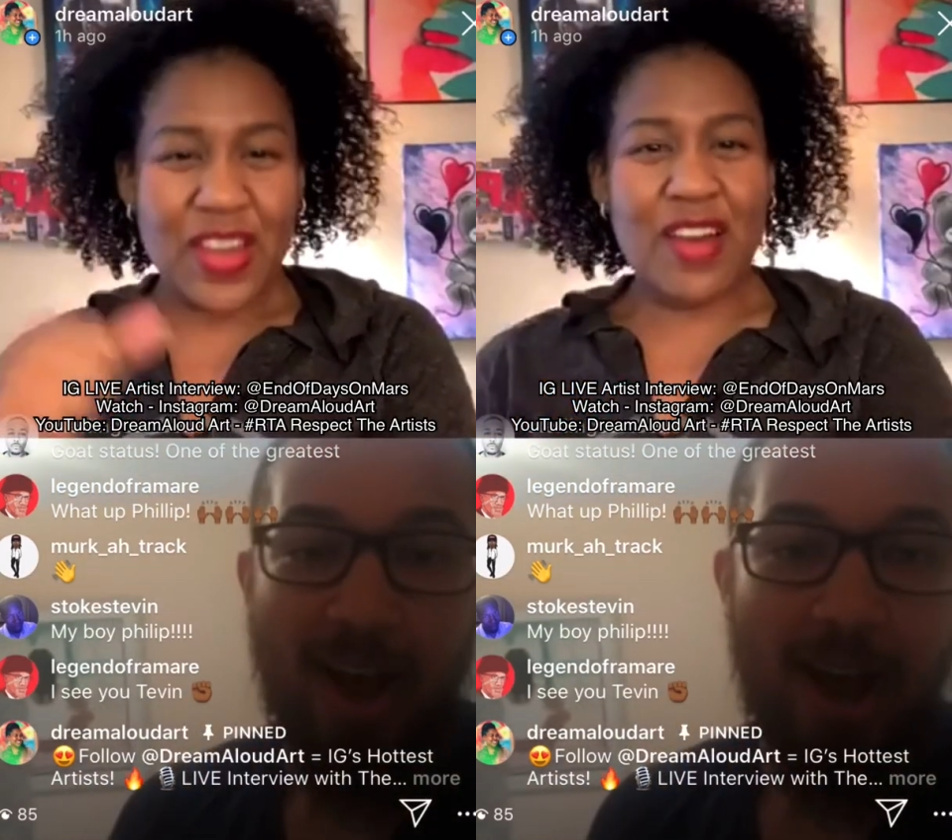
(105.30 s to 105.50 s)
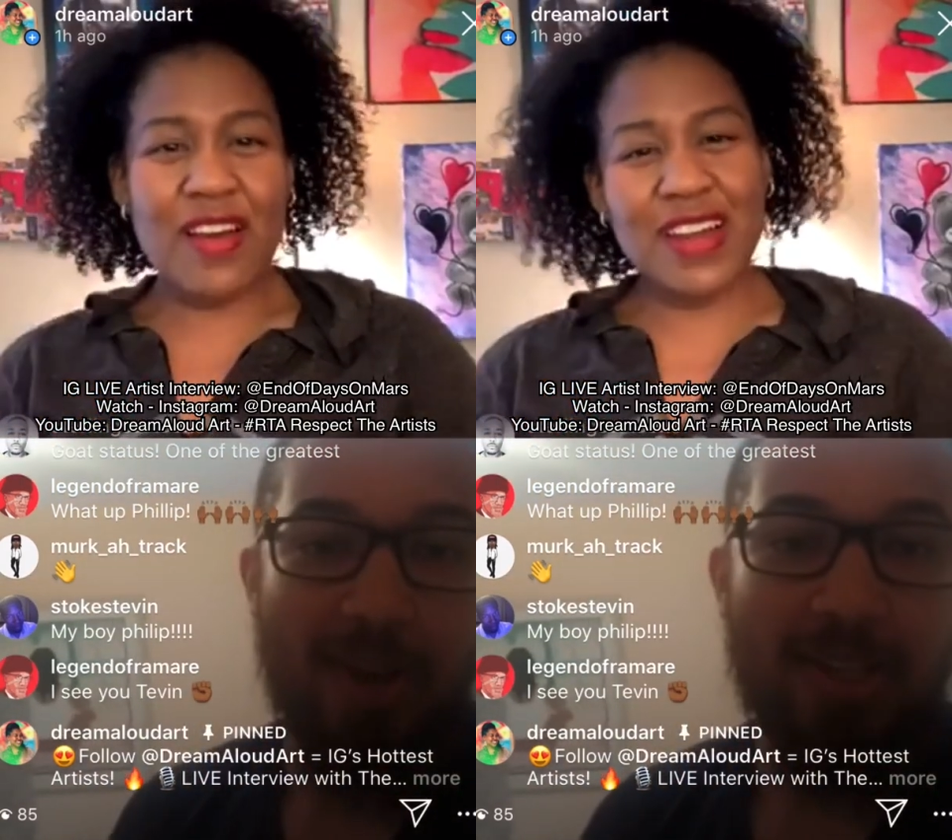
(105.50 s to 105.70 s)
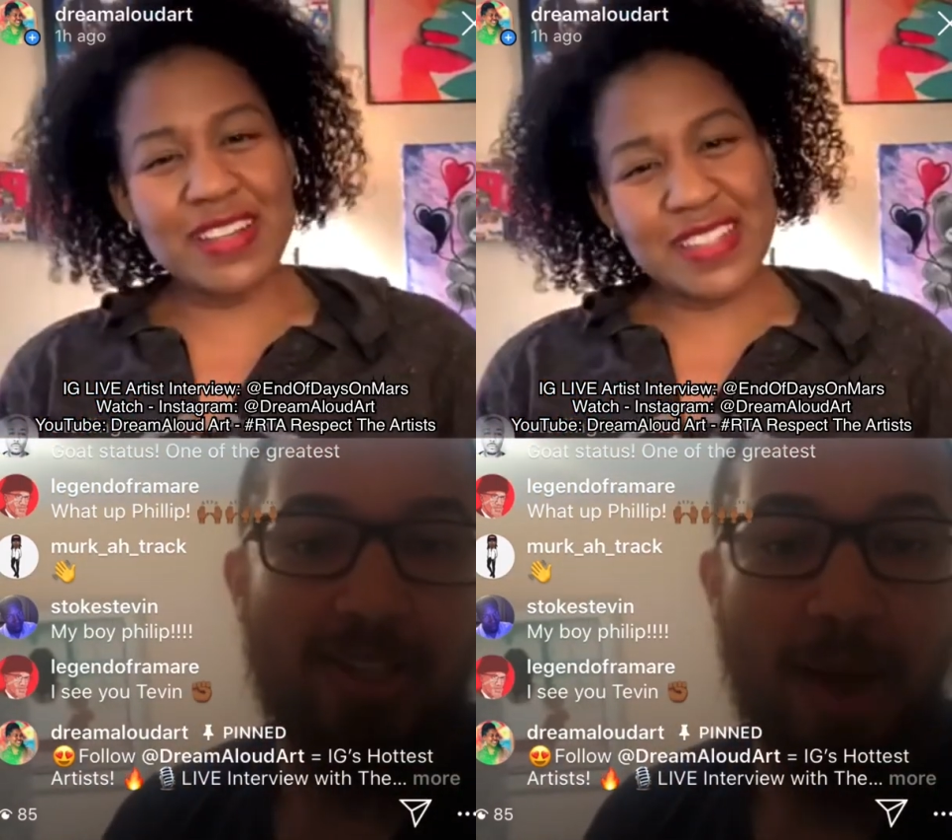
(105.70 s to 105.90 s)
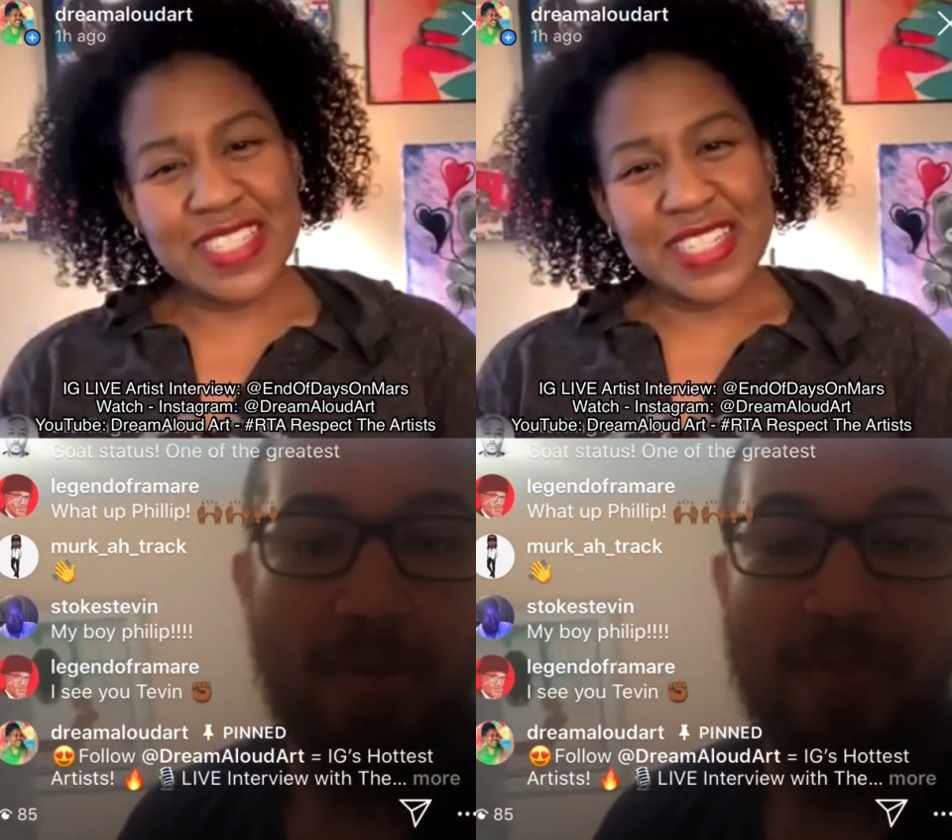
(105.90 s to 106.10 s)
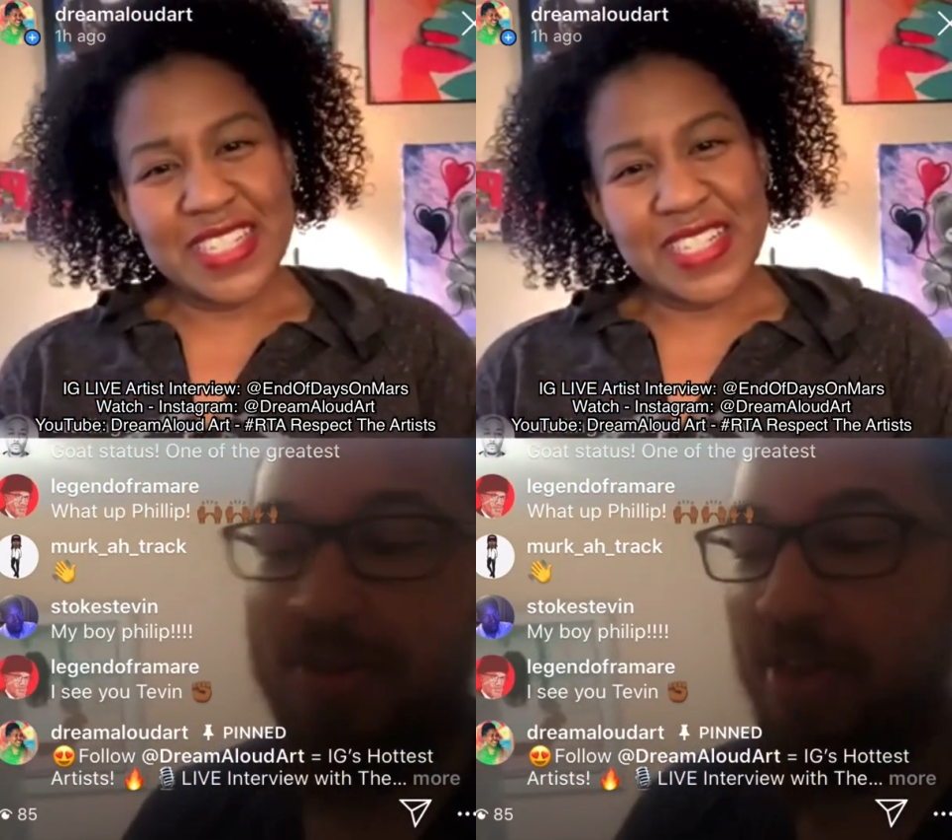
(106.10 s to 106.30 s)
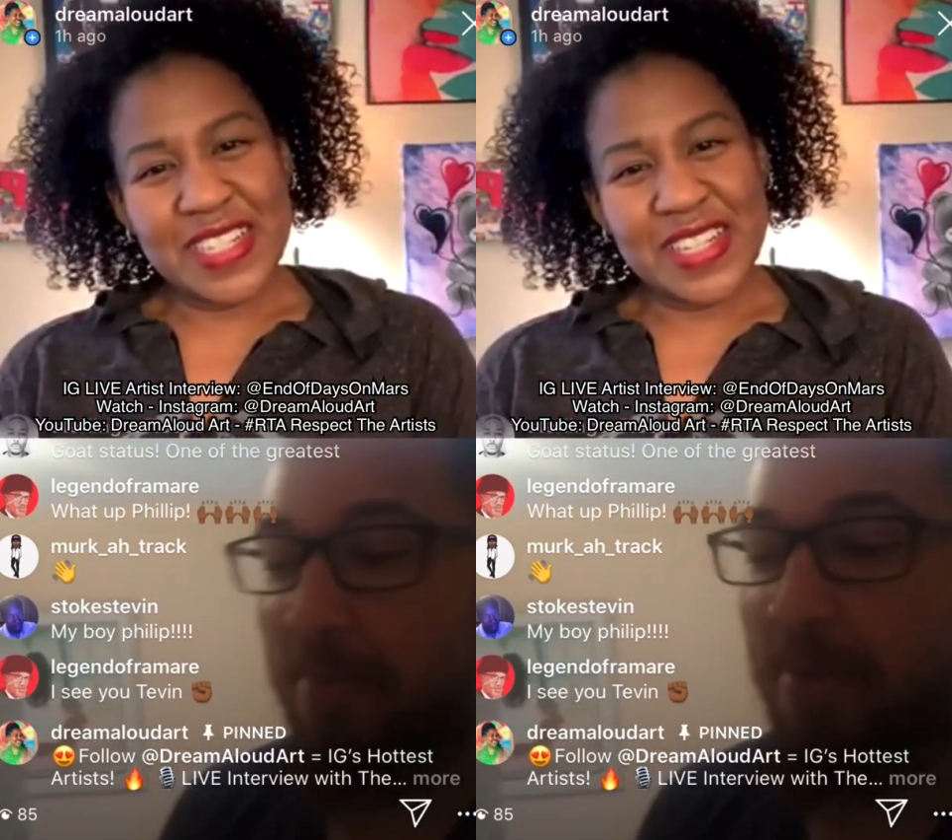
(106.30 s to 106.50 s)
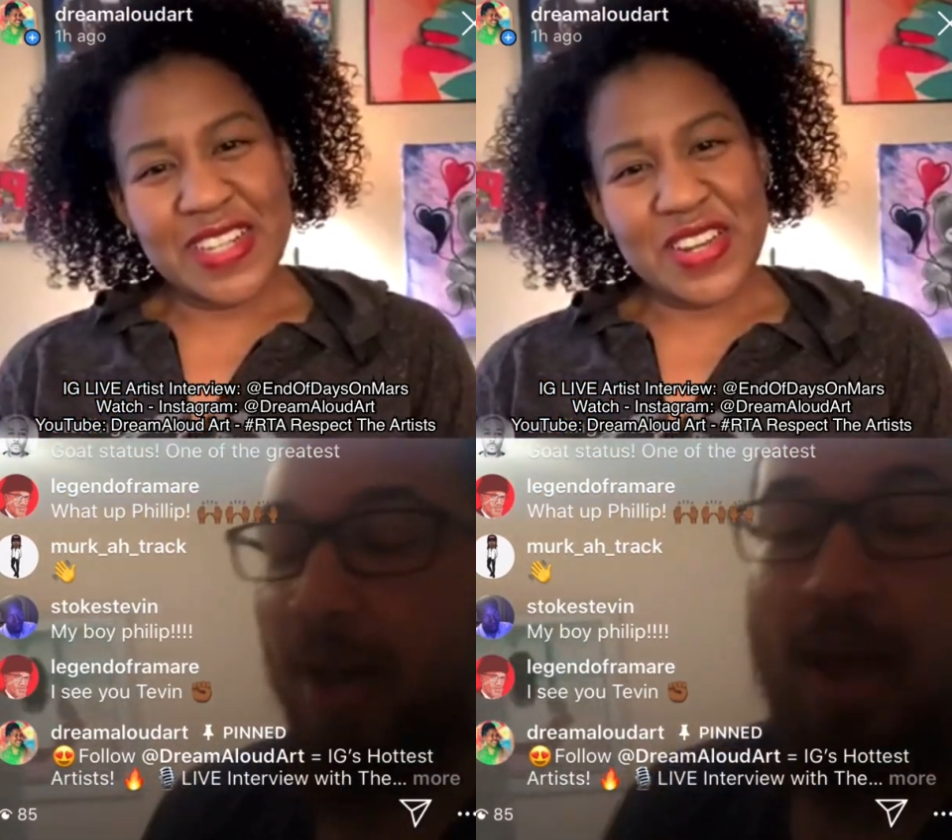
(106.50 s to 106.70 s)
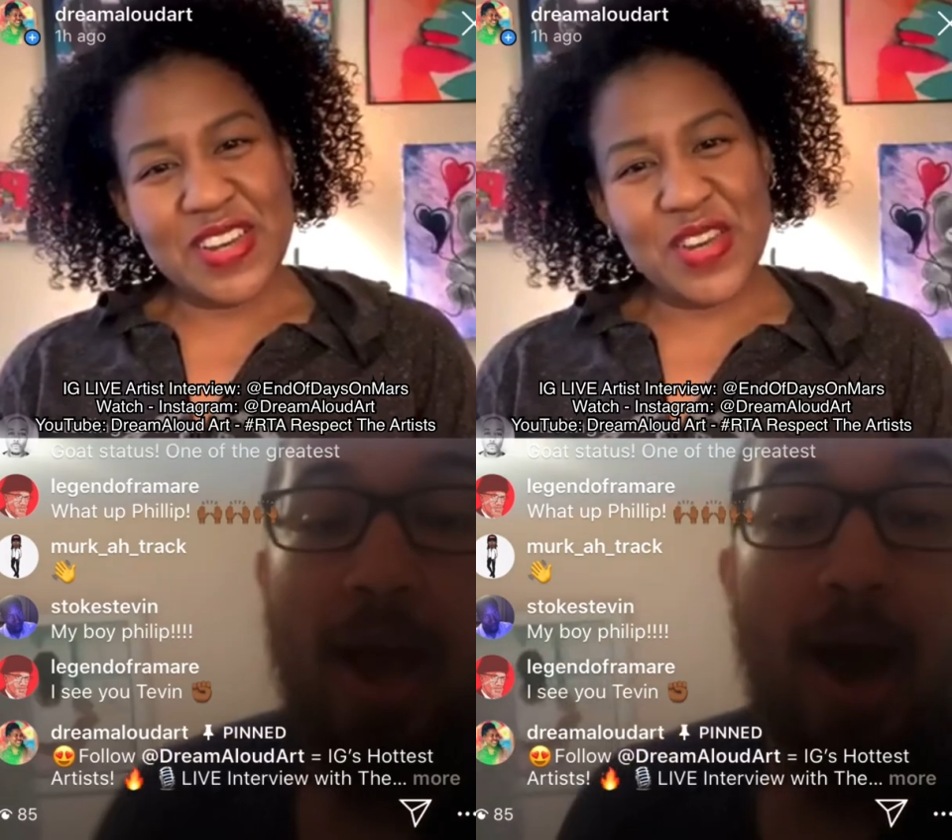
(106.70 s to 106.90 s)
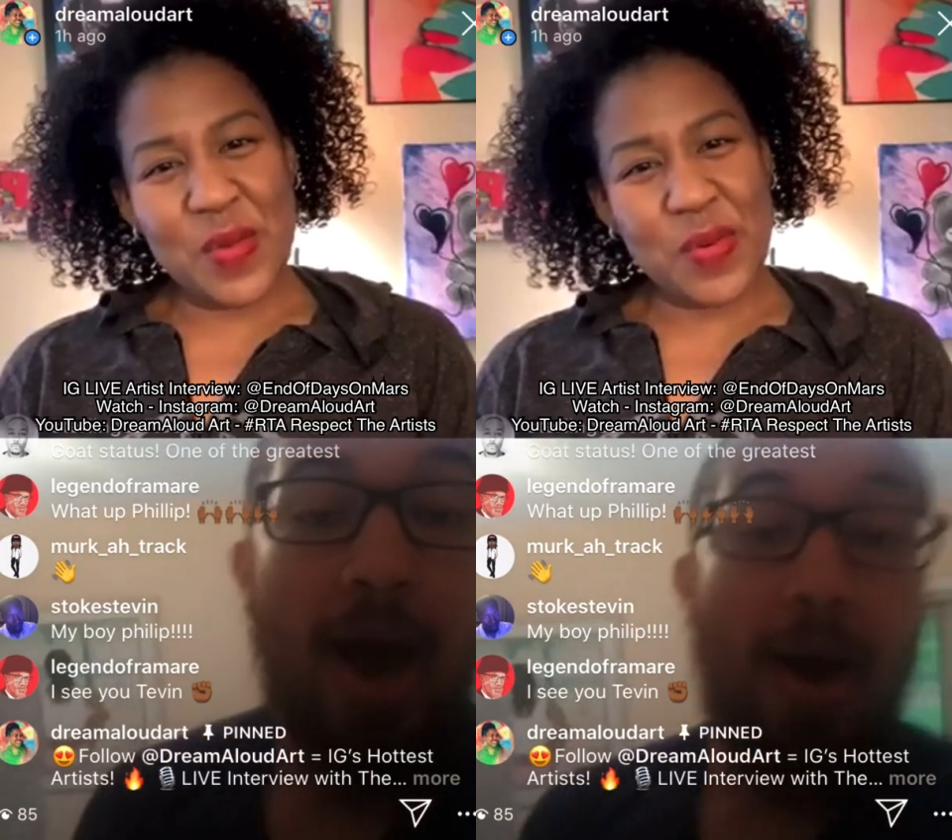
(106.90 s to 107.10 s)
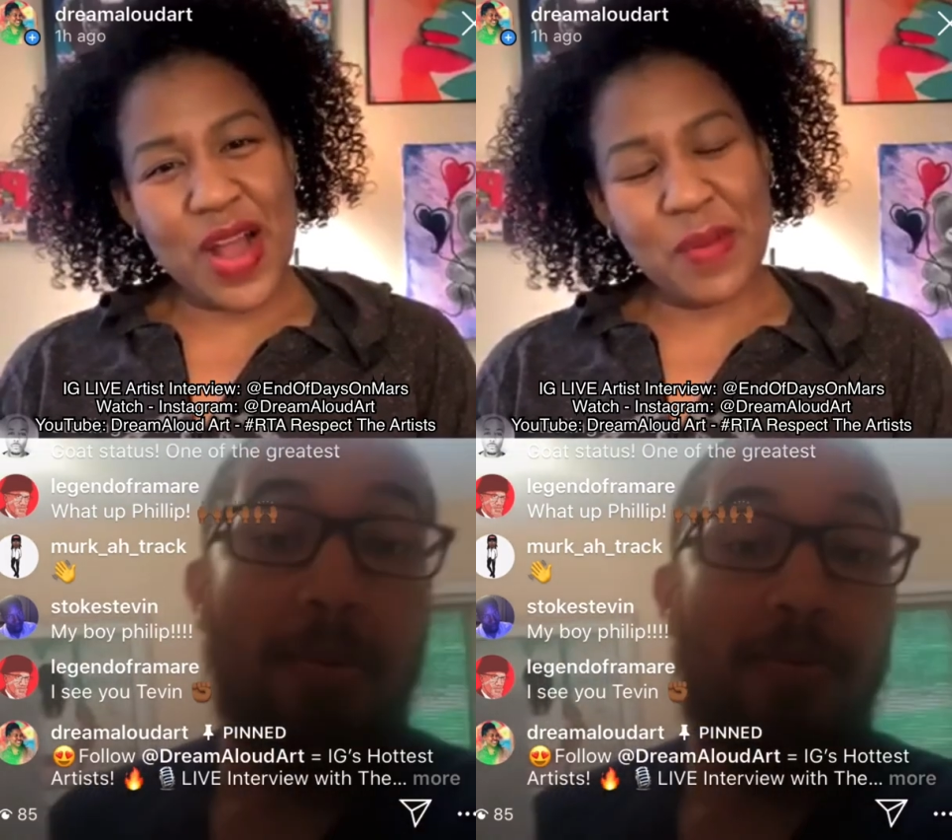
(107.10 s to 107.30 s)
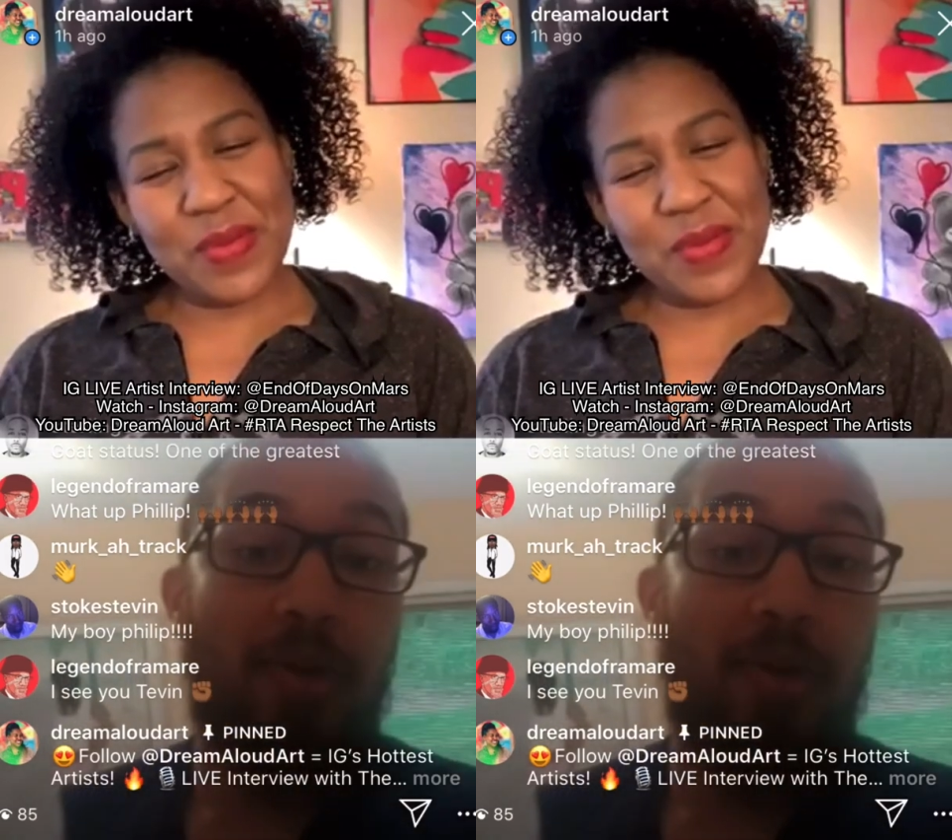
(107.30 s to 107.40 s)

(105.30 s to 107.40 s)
type everything, but I'm a freelance